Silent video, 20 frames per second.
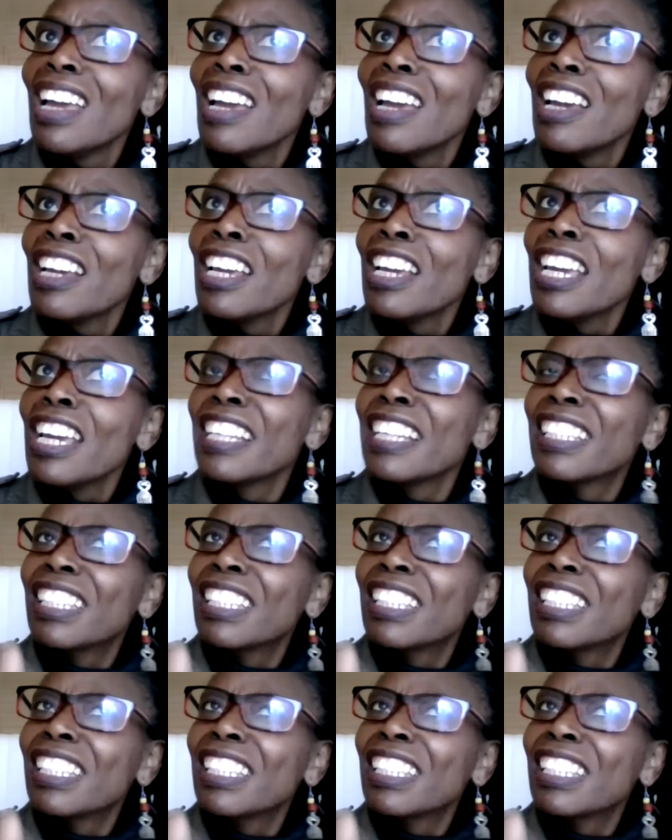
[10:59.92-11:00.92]
is
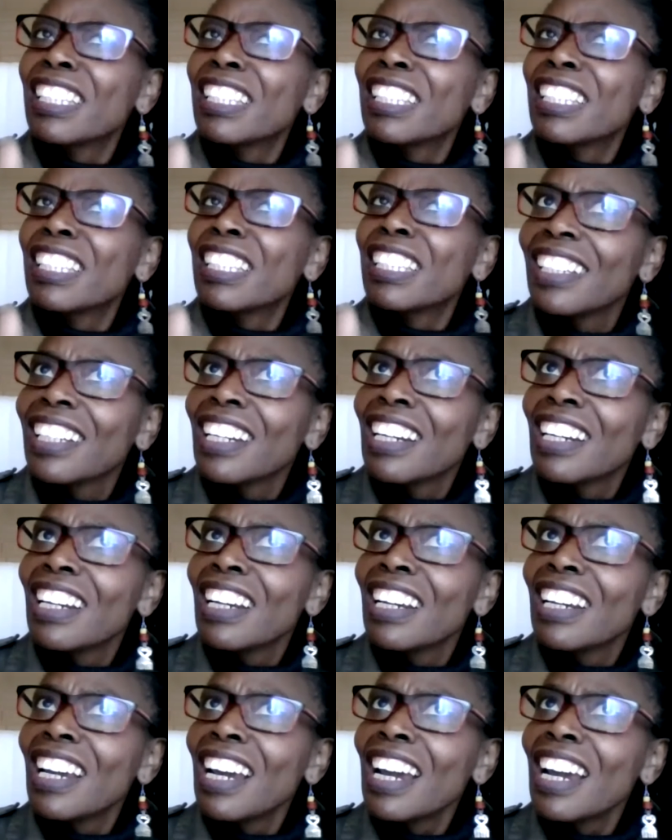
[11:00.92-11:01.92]
treated
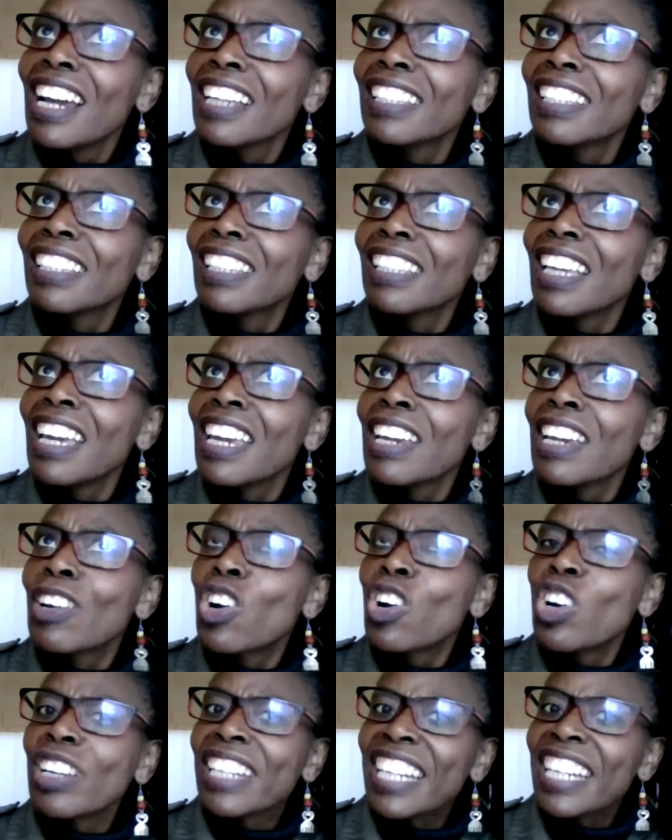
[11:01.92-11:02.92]
as a
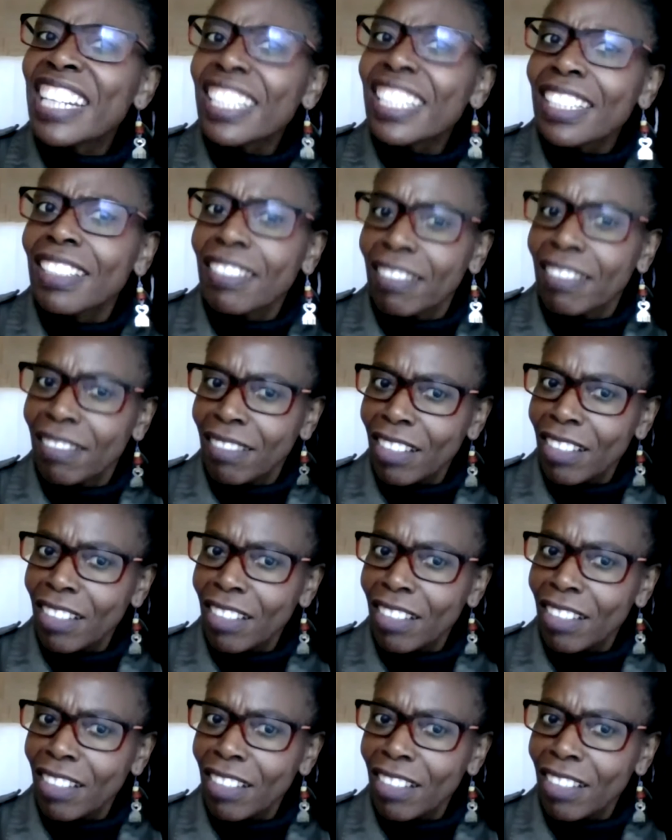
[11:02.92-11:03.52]
condition,